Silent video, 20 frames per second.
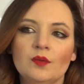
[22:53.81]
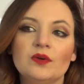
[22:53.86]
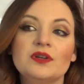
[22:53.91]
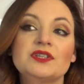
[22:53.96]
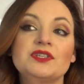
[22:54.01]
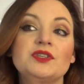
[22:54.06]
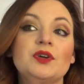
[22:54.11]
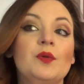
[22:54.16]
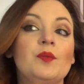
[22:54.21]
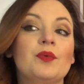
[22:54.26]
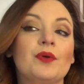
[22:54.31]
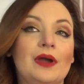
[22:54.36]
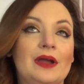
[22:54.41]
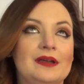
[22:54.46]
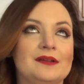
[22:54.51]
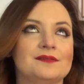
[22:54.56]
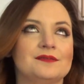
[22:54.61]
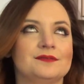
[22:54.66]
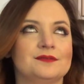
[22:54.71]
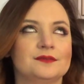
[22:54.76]
was so
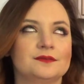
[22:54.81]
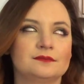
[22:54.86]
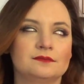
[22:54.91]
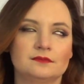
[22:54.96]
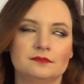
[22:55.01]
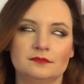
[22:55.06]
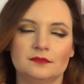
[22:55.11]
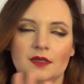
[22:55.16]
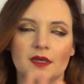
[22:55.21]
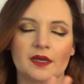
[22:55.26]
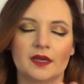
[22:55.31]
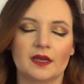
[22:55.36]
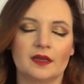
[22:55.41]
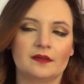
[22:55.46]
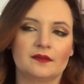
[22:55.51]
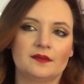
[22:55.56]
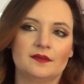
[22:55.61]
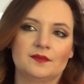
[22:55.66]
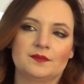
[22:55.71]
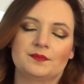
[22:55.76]
brave, I
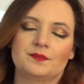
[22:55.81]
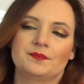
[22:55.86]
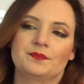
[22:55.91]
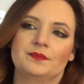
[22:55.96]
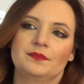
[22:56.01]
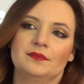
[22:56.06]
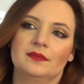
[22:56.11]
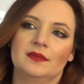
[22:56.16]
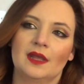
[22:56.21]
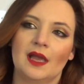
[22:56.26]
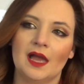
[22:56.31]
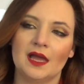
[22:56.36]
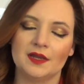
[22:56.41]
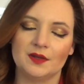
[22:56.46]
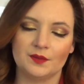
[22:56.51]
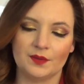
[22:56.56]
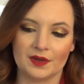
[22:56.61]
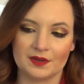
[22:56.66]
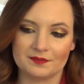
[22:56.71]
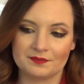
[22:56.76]
guess.
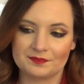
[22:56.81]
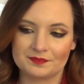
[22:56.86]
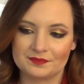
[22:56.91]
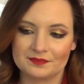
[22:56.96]
Anyway,